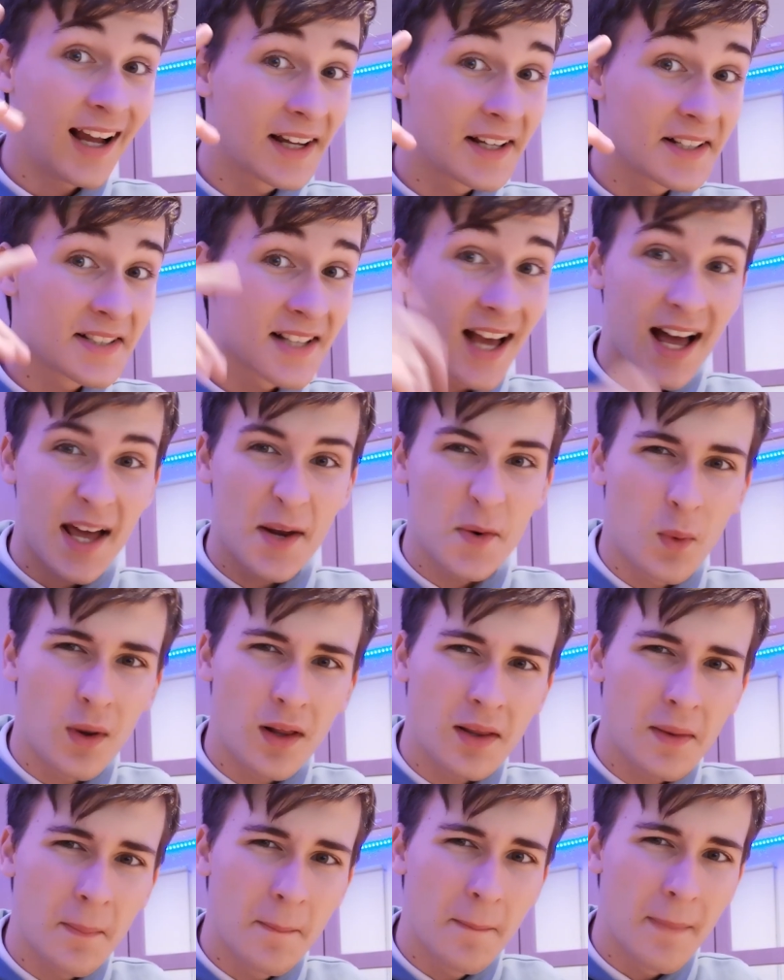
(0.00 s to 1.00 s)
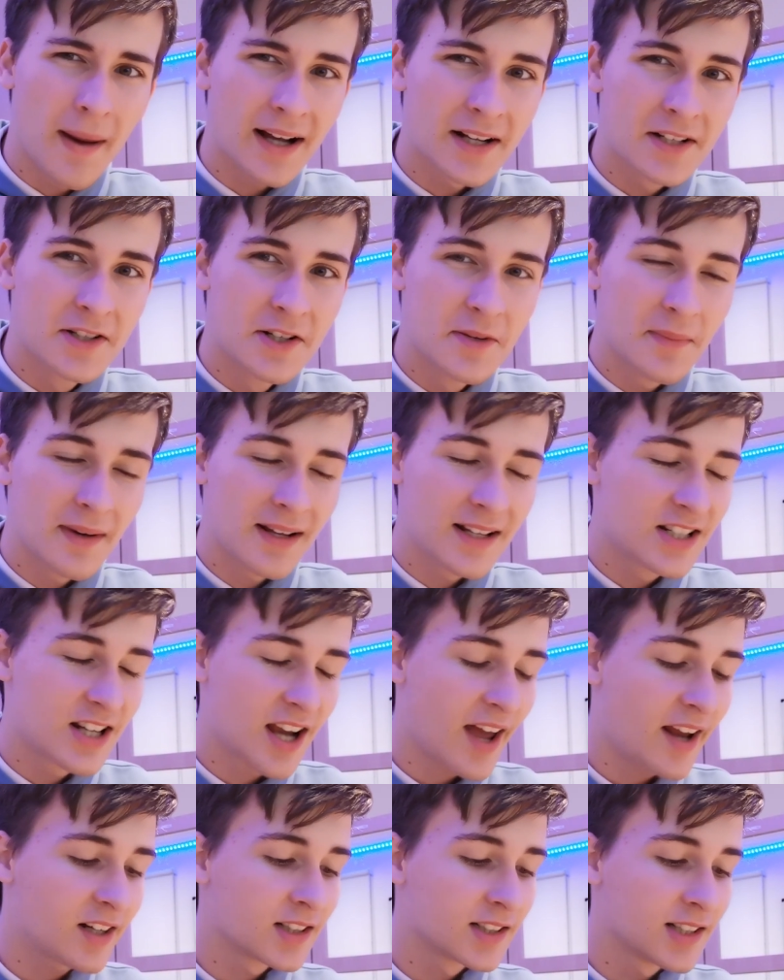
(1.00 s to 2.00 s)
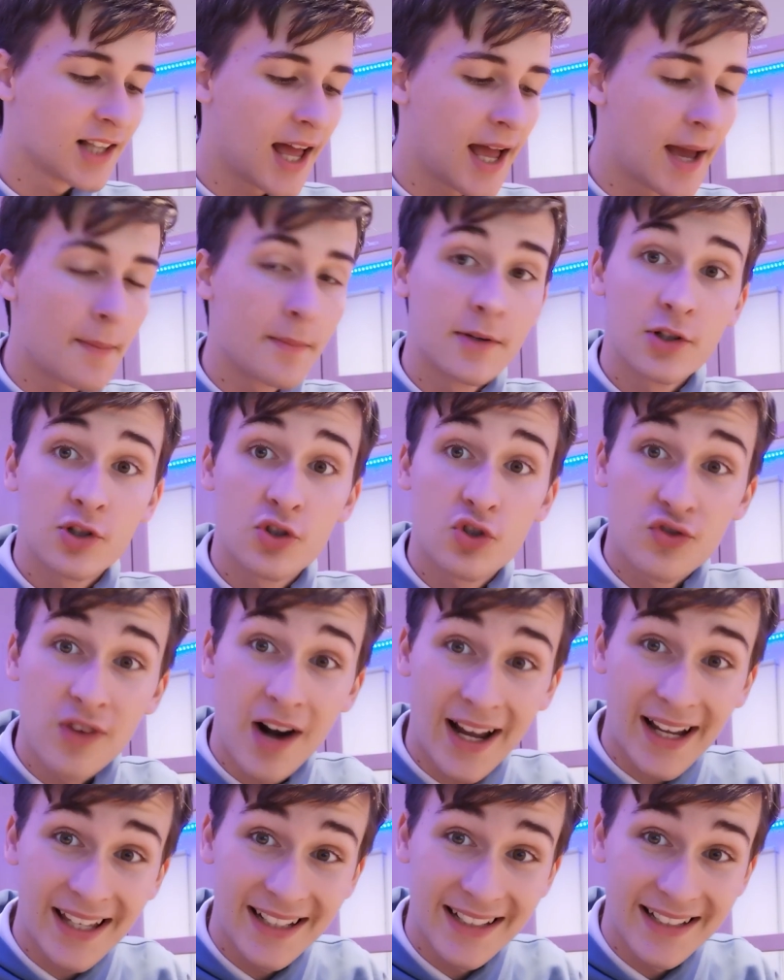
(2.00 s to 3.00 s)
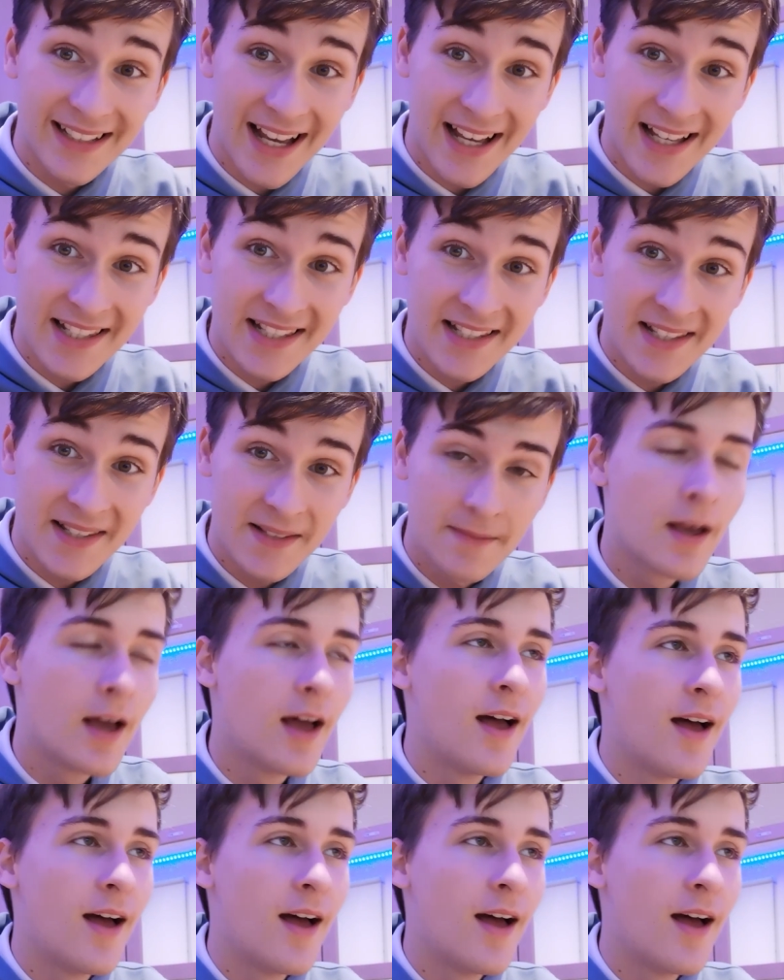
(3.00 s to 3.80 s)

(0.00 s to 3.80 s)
Hi guys, and welcome back to my channel. Tracking tests,